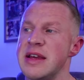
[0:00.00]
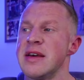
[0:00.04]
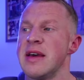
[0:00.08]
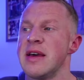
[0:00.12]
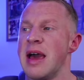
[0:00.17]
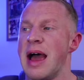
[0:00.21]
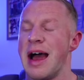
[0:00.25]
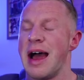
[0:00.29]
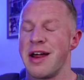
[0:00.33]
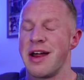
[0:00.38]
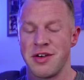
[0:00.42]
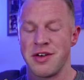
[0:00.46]

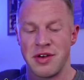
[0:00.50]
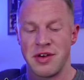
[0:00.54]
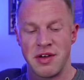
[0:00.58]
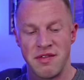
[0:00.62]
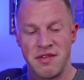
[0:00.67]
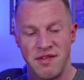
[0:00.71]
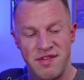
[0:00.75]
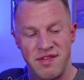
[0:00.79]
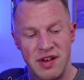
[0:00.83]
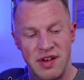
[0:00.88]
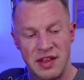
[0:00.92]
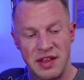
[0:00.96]
At
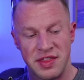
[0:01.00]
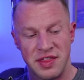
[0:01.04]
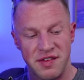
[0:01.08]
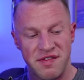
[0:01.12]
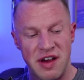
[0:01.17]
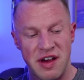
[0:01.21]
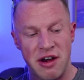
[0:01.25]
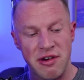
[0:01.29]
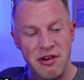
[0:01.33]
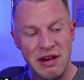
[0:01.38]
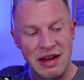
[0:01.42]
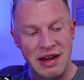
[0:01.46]
the
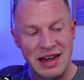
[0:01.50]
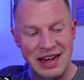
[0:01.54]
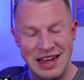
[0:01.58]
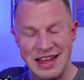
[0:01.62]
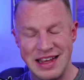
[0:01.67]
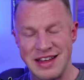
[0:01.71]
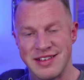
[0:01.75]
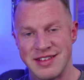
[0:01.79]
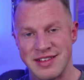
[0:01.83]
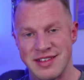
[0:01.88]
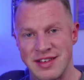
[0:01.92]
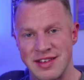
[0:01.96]
very
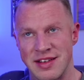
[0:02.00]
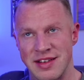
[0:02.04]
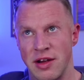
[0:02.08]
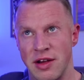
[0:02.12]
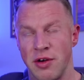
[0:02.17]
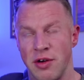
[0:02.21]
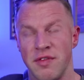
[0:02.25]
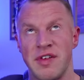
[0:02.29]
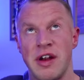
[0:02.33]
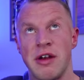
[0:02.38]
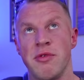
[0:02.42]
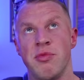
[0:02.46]
least, or
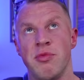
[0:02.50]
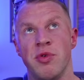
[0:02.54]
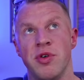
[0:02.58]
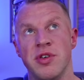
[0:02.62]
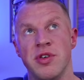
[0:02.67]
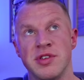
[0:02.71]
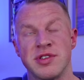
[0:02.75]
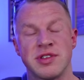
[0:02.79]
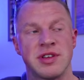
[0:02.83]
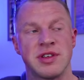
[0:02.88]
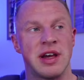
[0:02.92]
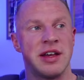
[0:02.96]
very
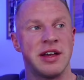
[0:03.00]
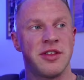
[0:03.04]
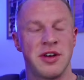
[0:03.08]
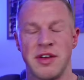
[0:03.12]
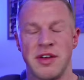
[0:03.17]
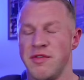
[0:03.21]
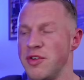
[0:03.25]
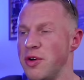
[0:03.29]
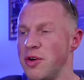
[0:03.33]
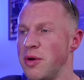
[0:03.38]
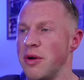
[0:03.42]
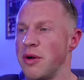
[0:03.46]
worst, I don't even
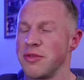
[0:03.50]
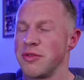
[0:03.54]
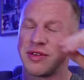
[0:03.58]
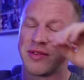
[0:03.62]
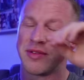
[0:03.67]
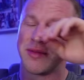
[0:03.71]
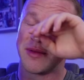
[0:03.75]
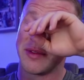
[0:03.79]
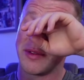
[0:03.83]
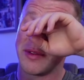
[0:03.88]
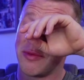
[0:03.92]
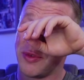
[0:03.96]
know how to
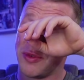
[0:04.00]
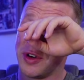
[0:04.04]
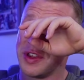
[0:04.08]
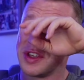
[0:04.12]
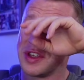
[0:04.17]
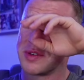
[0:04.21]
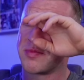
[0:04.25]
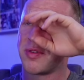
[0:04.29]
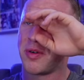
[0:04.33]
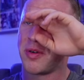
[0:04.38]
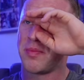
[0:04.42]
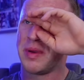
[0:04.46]
word this
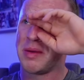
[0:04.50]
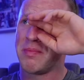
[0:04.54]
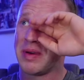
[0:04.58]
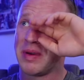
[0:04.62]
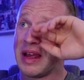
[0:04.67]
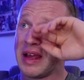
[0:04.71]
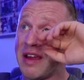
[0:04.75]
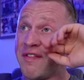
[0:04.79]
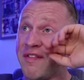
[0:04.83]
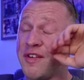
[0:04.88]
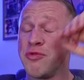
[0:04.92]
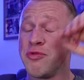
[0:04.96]
properly, but
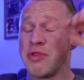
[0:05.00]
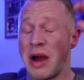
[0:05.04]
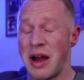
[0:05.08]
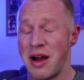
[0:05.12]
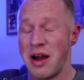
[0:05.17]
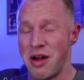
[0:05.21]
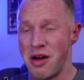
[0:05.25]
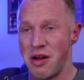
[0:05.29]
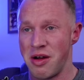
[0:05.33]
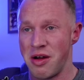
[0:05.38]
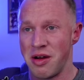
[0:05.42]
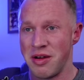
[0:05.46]
if you
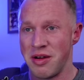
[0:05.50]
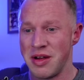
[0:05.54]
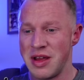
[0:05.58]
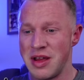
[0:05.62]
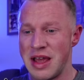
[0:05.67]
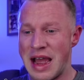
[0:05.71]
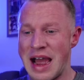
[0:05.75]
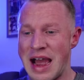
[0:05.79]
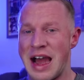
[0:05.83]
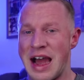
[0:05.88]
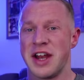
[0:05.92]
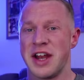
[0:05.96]
are
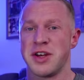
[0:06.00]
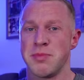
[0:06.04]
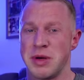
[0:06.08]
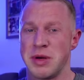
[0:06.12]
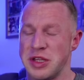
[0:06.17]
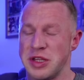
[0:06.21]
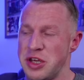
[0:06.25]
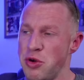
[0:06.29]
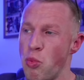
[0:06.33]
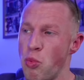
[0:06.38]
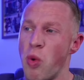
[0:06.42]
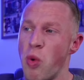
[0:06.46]
adamant
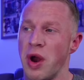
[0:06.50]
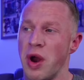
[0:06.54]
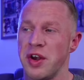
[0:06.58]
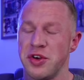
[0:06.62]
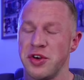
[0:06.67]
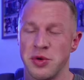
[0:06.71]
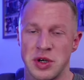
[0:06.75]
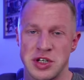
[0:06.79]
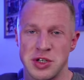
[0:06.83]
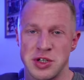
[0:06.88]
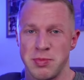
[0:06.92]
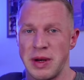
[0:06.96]
you want to
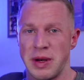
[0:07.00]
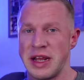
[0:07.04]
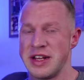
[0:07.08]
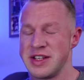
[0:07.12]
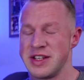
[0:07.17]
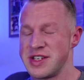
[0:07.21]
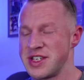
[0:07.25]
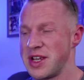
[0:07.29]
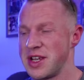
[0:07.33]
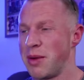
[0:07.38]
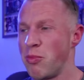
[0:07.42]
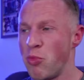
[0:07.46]
explain
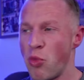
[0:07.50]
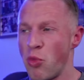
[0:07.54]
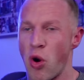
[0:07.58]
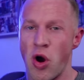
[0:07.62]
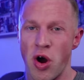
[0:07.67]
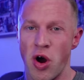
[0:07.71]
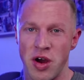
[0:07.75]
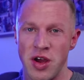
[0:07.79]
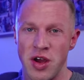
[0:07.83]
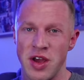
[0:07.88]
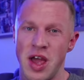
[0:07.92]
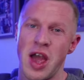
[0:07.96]
somewhat
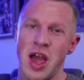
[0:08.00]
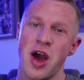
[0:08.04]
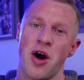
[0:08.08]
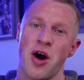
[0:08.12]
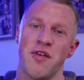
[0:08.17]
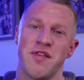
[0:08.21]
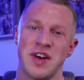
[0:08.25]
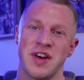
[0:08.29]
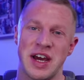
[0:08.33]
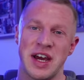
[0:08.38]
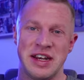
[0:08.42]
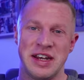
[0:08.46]
of an
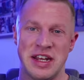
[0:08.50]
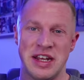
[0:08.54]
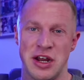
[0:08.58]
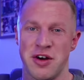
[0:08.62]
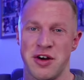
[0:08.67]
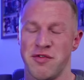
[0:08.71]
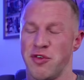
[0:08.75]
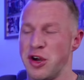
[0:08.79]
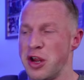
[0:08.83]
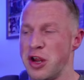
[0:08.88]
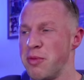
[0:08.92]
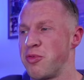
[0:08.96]
idea of
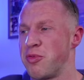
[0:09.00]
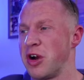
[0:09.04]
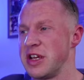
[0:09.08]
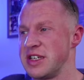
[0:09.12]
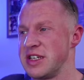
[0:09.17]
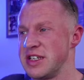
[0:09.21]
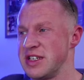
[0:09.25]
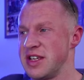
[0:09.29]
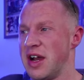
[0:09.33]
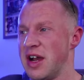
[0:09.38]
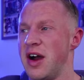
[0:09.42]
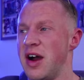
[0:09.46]
what your prices
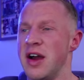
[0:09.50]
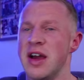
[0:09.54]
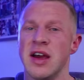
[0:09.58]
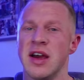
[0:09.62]
are,